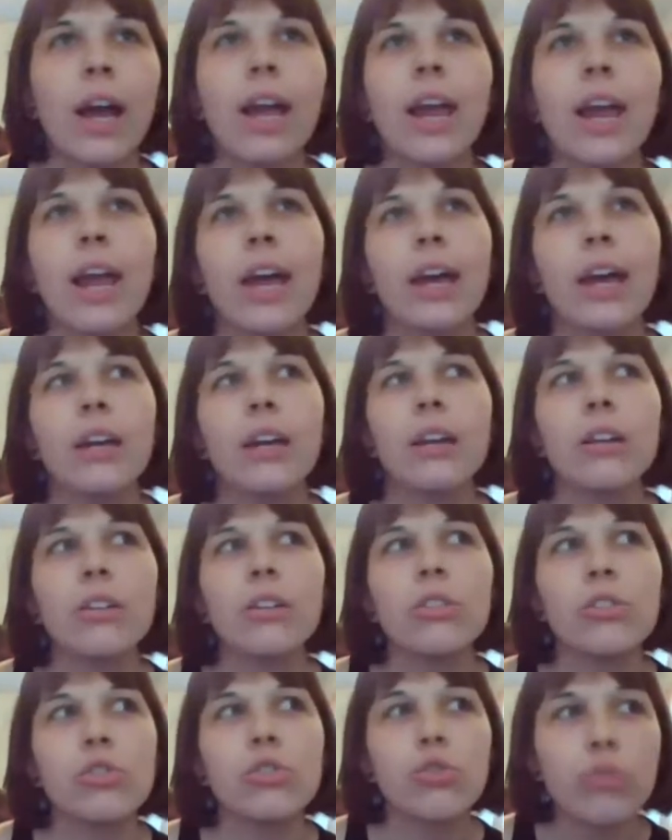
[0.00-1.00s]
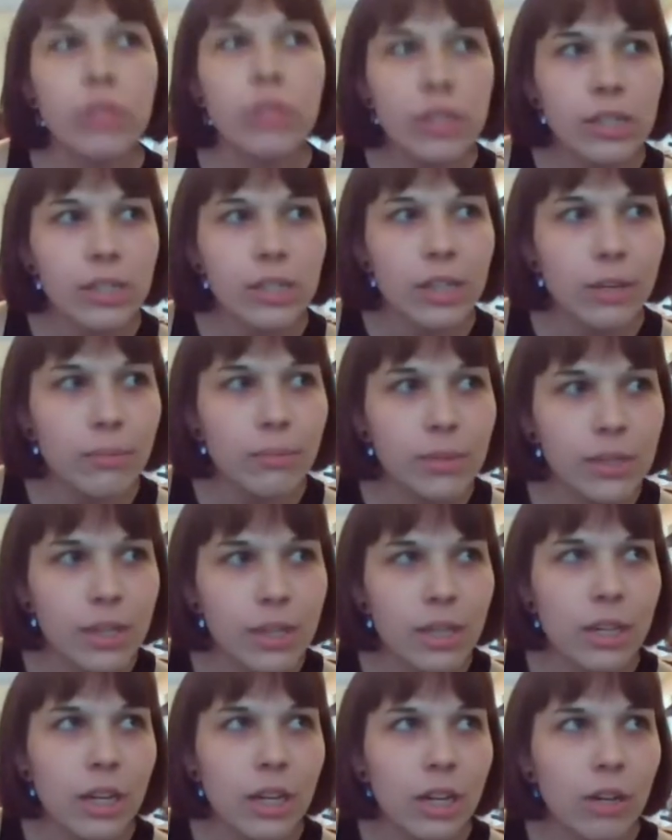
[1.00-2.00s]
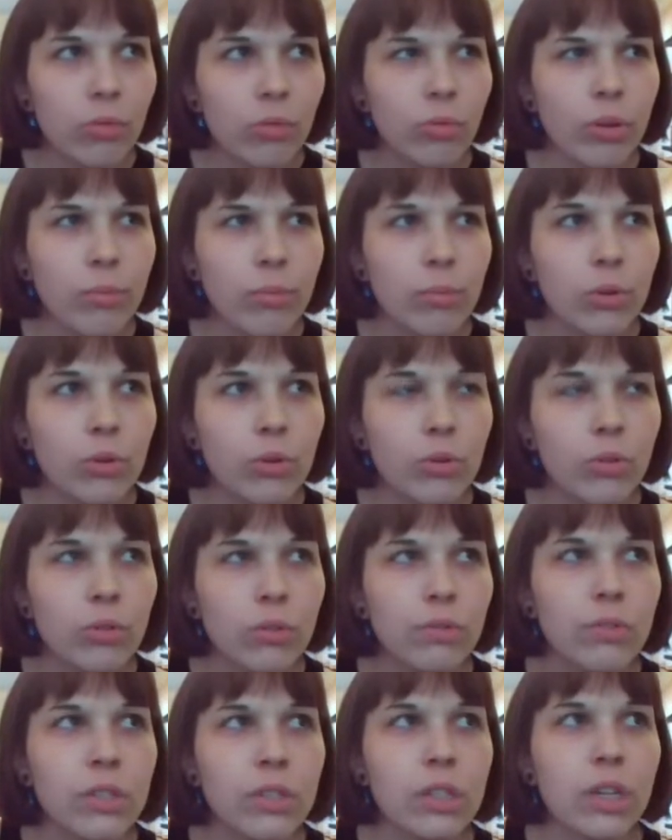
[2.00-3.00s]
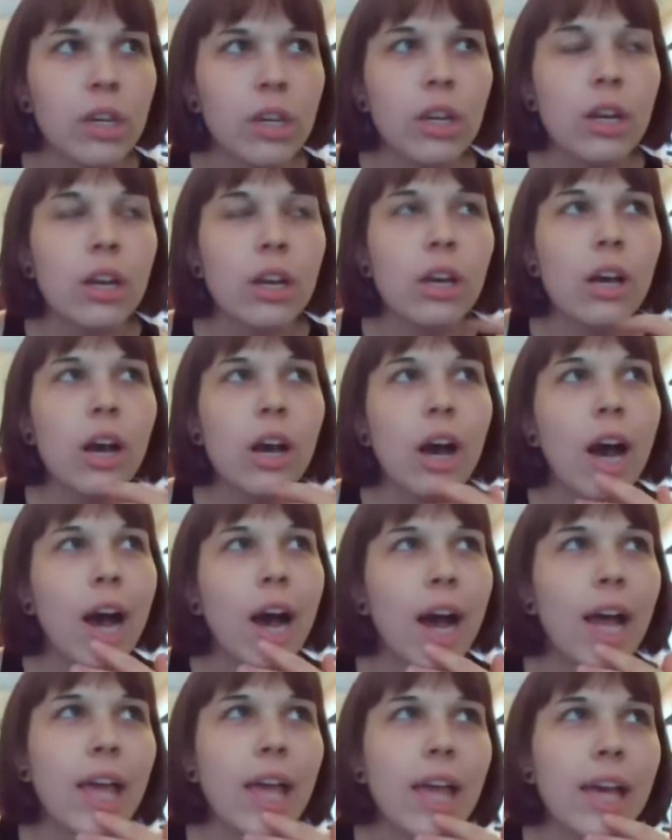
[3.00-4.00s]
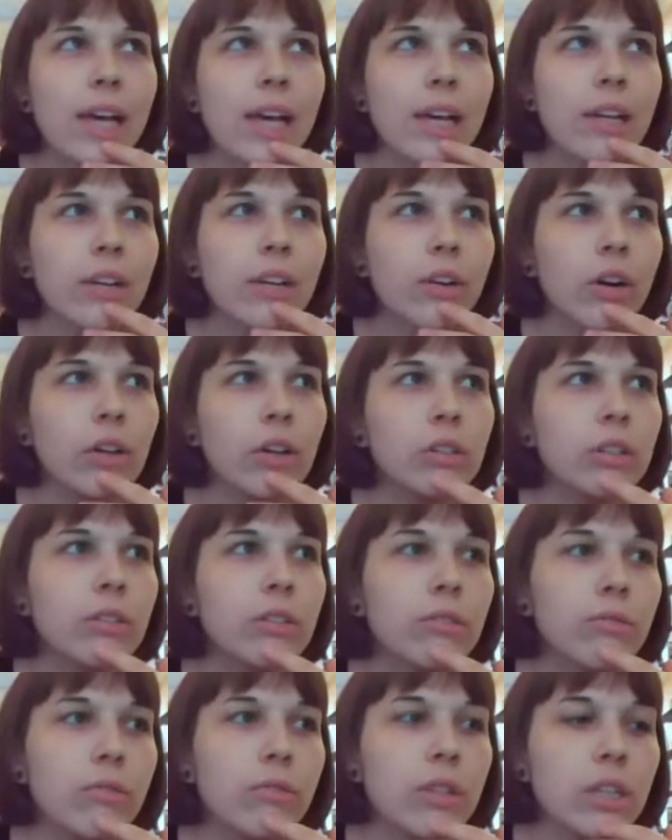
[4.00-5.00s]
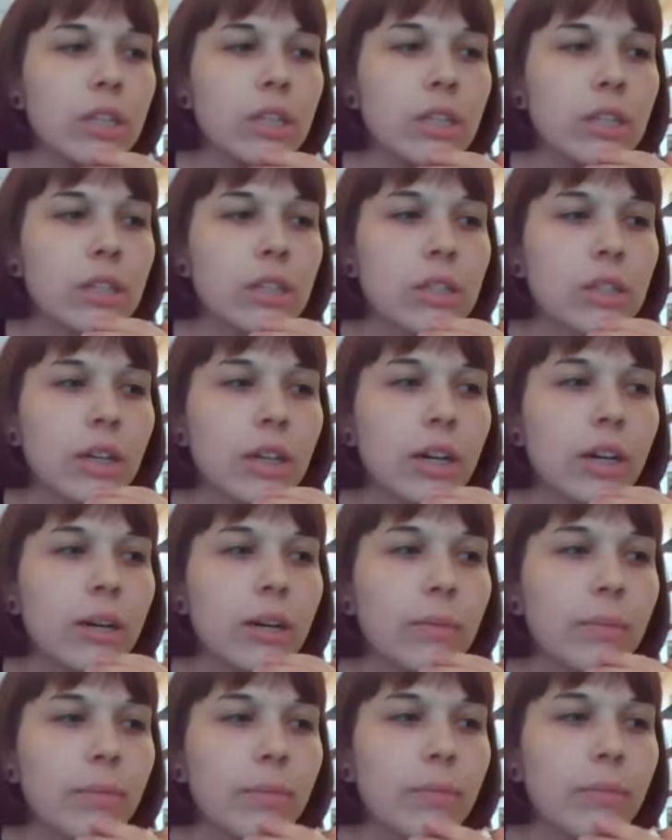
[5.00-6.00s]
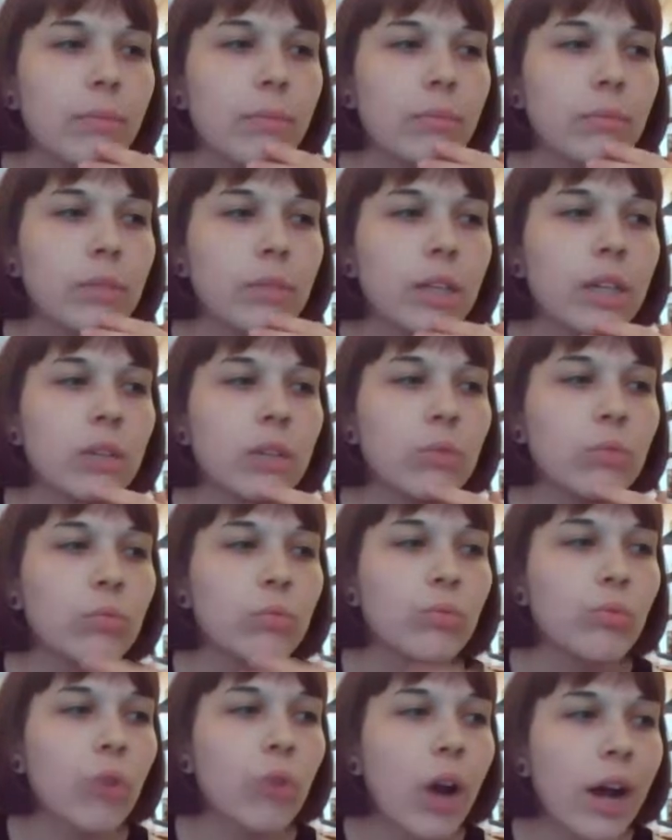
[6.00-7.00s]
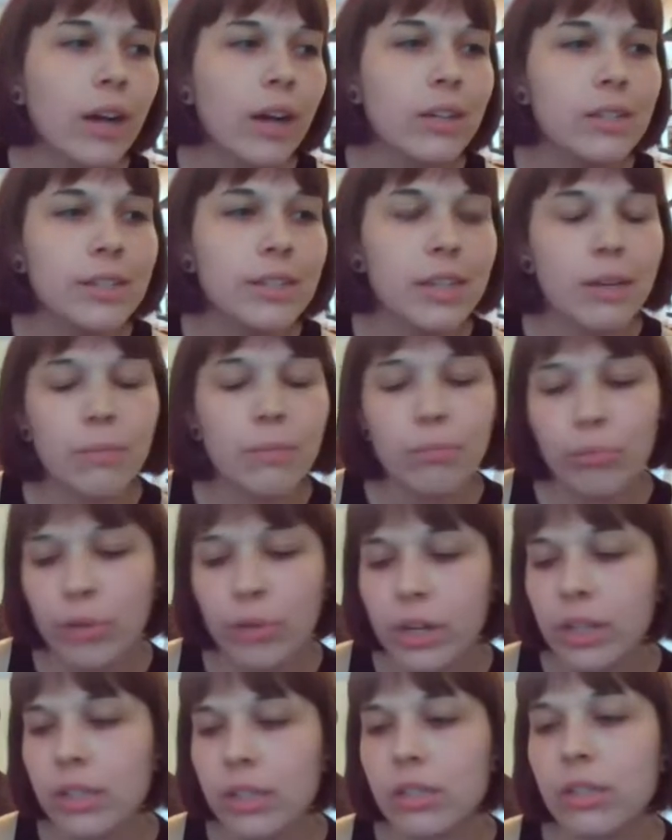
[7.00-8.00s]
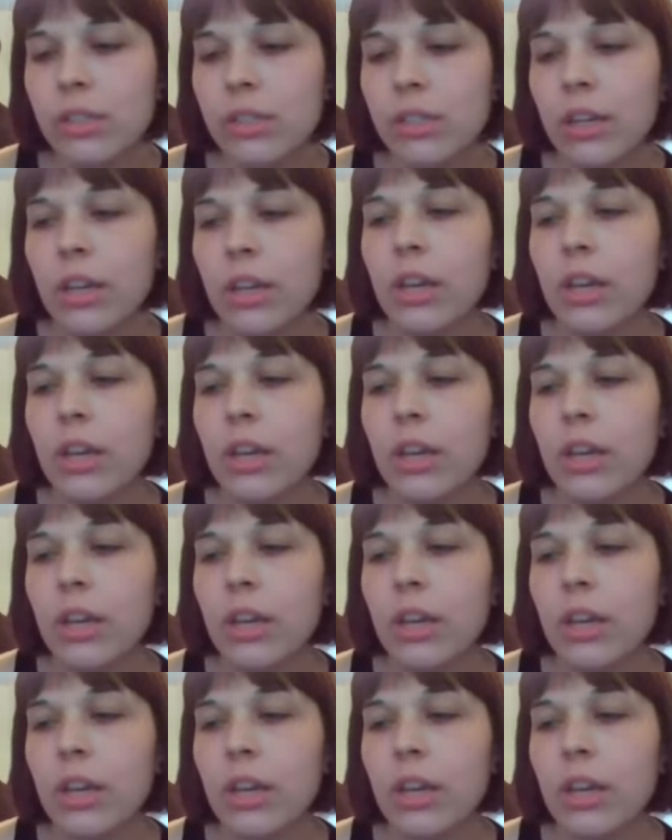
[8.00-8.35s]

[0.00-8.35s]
had tree stumps that needed removed. I had all of these rocks and bricks